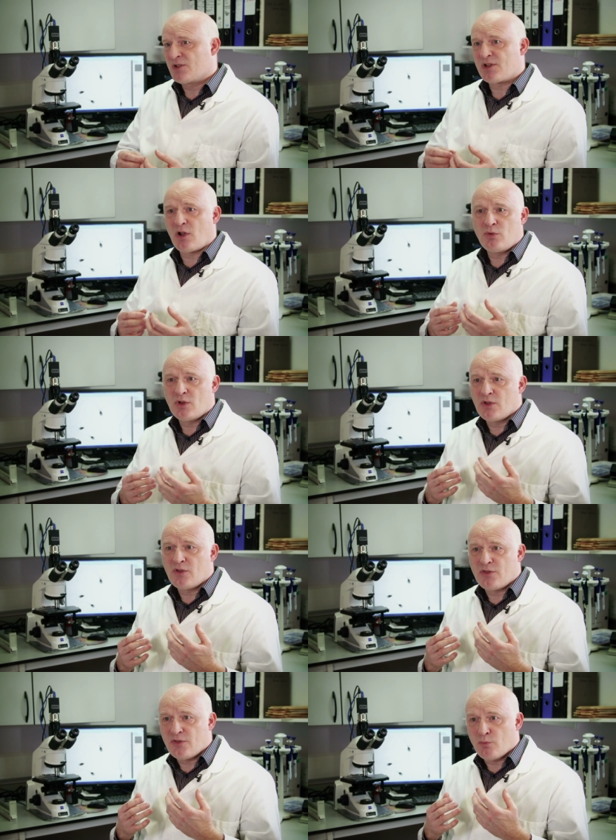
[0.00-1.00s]
So
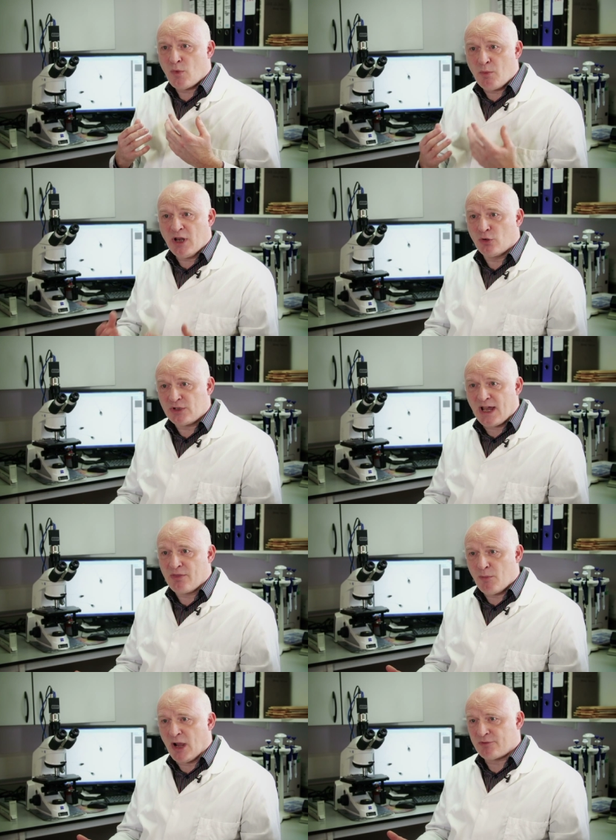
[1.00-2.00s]
when we look
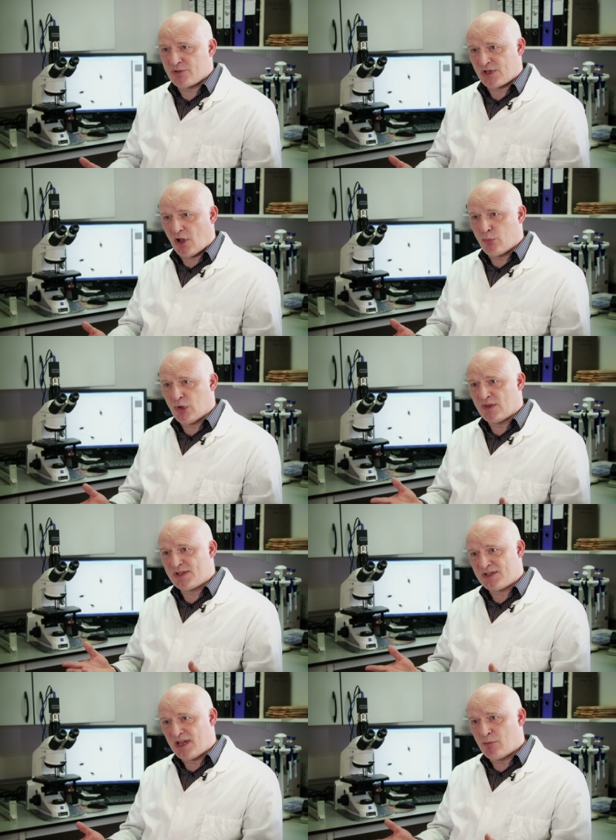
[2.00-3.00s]
down the microscope at the
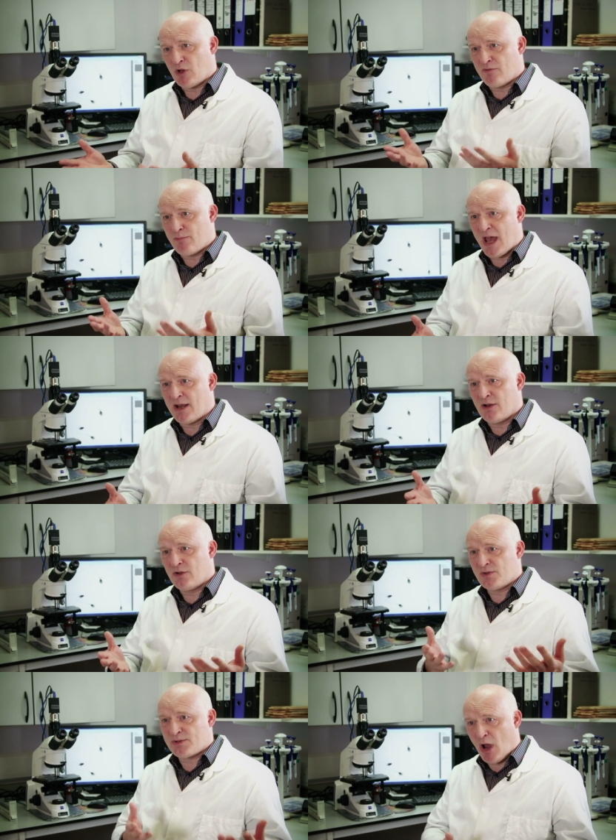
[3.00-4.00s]
semen of men
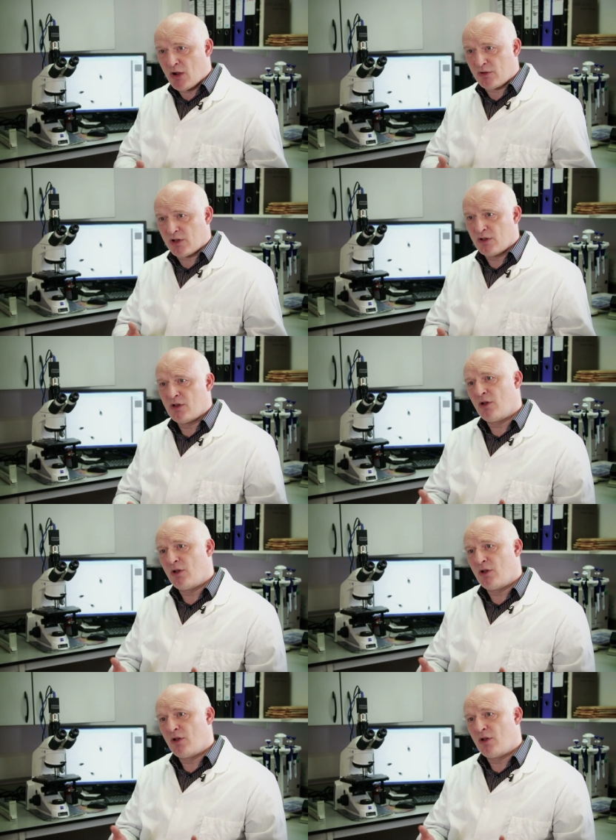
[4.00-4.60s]
who smoke,